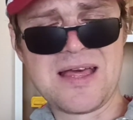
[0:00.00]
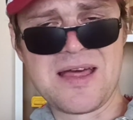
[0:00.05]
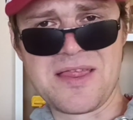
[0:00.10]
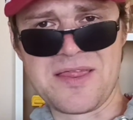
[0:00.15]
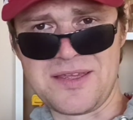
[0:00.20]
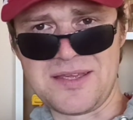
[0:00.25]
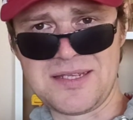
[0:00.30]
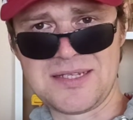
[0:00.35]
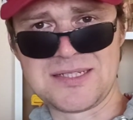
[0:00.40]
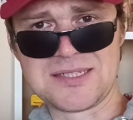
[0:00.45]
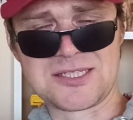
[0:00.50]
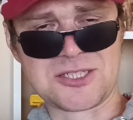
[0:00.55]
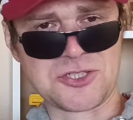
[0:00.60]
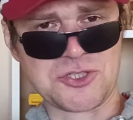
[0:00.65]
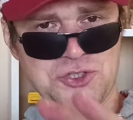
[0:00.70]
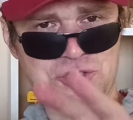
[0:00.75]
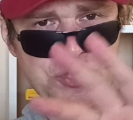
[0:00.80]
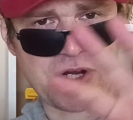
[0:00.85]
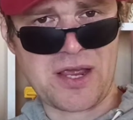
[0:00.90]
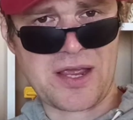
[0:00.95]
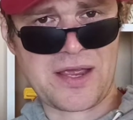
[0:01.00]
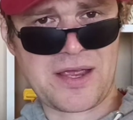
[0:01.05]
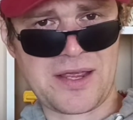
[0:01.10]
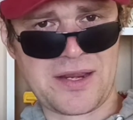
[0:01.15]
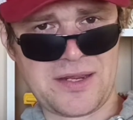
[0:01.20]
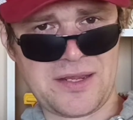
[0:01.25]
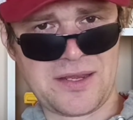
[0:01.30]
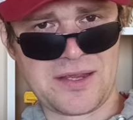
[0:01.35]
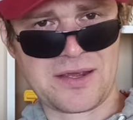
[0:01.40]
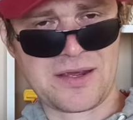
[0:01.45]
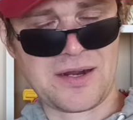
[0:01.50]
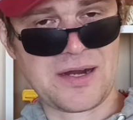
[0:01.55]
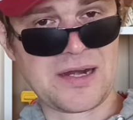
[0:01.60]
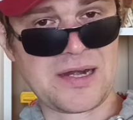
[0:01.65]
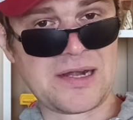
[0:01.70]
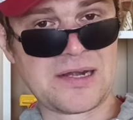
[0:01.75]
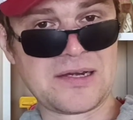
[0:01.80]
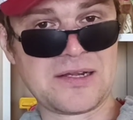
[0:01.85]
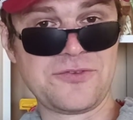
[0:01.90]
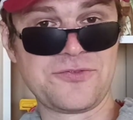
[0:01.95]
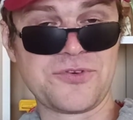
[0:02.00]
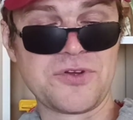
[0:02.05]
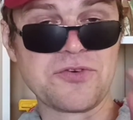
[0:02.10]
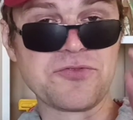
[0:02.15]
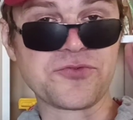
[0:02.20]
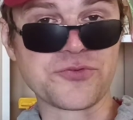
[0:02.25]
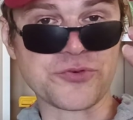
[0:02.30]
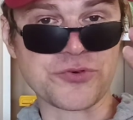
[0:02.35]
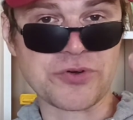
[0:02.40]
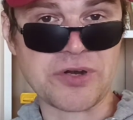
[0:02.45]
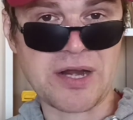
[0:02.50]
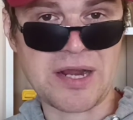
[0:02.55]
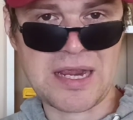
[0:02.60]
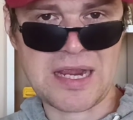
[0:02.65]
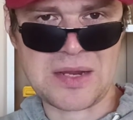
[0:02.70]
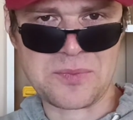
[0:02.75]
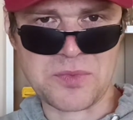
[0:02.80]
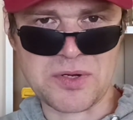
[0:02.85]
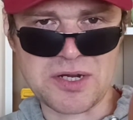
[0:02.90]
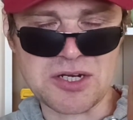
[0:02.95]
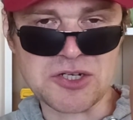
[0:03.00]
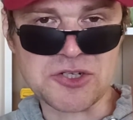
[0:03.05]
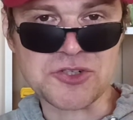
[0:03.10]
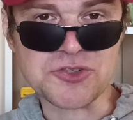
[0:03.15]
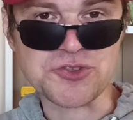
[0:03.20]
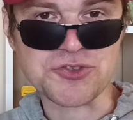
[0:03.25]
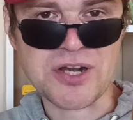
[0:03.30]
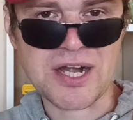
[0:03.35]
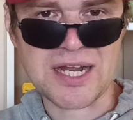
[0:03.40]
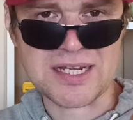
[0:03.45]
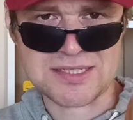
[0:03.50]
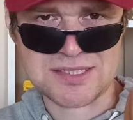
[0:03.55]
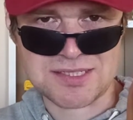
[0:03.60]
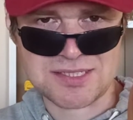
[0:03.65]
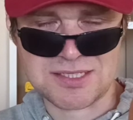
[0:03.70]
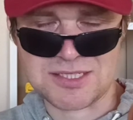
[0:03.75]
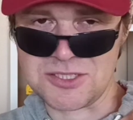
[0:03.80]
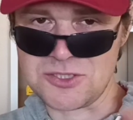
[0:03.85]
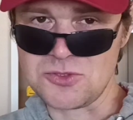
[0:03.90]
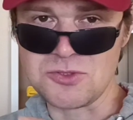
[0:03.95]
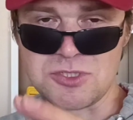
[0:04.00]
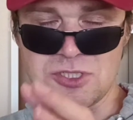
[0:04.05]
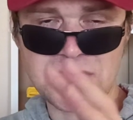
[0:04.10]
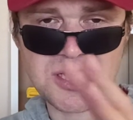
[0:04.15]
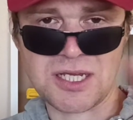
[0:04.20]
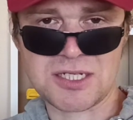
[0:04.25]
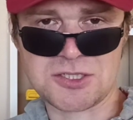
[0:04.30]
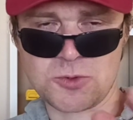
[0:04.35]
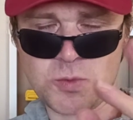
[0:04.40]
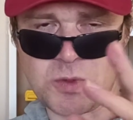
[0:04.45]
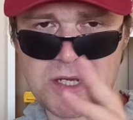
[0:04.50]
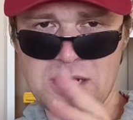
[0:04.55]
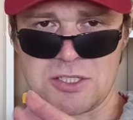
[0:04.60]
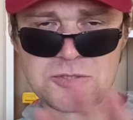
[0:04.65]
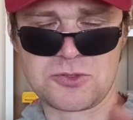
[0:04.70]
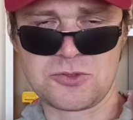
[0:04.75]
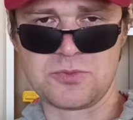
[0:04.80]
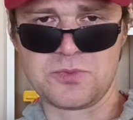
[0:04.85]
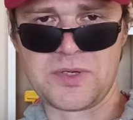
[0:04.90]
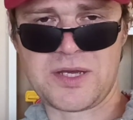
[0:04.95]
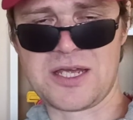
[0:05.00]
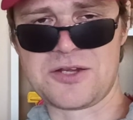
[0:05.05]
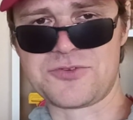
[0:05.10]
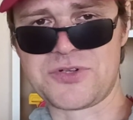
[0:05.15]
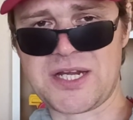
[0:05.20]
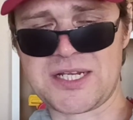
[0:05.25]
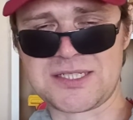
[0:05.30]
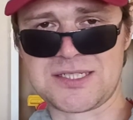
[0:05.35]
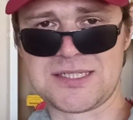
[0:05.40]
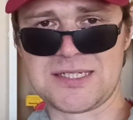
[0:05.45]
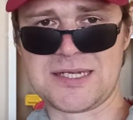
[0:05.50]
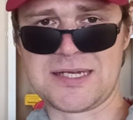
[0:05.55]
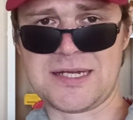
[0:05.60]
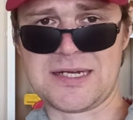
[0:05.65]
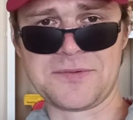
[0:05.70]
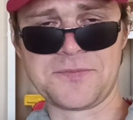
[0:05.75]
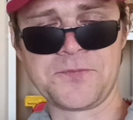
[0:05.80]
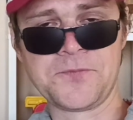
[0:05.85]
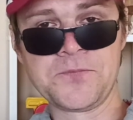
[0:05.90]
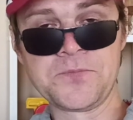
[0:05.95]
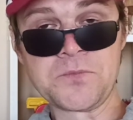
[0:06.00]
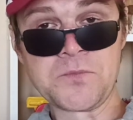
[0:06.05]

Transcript: This shining car if frame rusty. You don't want to buy rusty car.